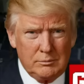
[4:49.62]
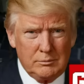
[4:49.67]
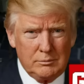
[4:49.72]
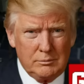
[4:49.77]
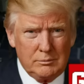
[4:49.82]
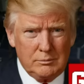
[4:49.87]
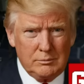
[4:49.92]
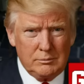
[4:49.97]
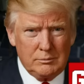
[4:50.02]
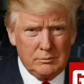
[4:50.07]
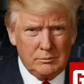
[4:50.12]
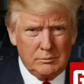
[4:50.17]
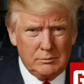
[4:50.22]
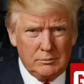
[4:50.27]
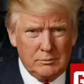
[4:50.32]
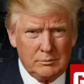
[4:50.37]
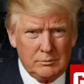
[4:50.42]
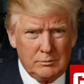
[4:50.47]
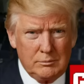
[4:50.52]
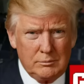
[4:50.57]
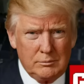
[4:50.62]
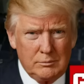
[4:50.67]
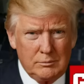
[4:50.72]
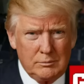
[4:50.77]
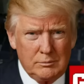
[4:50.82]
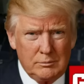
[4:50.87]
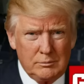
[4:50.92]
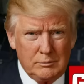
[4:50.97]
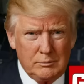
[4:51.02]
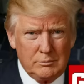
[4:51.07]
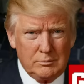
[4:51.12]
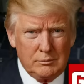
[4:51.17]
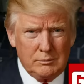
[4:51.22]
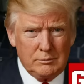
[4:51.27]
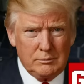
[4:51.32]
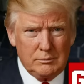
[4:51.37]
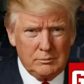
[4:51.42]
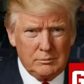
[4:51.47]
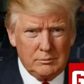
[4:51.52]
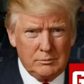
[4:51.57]

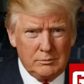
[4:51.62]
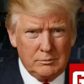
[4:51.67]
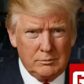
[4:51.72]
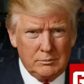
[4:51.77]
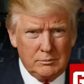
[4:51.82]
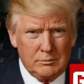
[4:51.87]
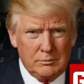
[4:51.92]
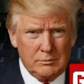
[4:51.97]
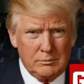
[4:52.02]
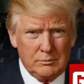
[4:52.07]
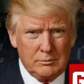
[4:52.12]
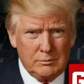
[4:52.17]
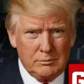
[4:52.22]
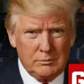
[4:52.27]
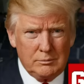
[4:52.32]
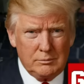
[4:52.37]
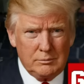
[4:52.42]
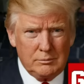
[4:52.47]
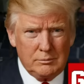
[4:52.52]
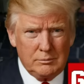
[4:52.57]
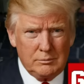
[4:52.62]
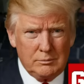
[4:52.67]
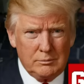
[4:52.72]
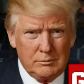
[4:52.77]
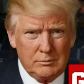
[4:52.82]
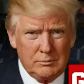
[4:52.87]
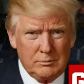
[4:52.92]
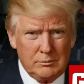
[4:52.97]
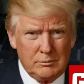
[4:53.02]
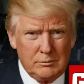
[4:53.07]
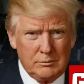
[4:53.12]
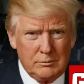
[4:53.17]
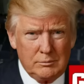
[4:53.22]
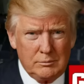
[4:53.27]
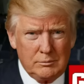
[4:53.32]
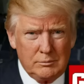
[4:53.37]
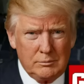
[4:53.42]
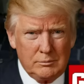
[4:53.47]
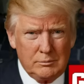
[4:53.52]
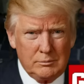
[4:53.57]

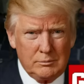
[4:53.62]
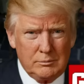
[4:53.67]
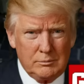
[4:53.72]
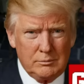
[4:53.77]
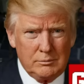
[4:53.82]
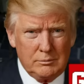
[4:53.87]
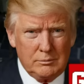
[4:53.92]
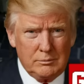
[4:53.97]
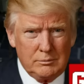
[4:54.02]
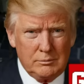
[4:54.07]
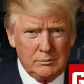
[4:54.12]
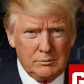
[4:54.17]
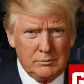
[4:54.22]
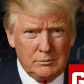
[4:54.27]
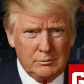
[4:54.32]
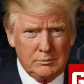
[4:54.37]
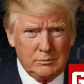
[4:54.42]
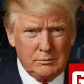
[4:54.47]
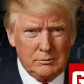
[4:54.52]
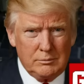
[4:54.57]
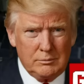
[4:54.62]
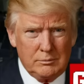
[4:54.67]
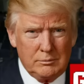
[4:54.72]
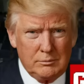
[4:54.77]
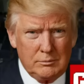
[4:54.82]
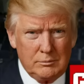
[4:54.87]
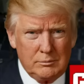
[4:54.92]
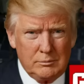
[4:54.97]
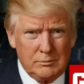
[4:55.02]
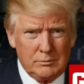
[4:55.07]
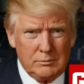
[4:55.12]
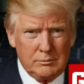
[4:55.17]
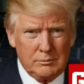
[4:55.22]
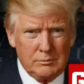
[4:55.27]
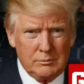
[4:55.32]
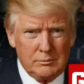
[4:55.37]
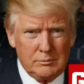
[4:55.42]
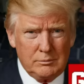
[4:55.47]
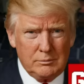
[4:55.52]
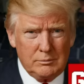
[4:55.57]

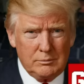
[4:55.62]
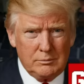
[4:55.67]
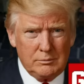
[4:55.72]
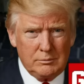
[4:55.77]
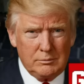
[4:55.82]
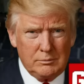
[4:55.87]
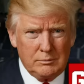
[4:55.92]
The person shown says nothing.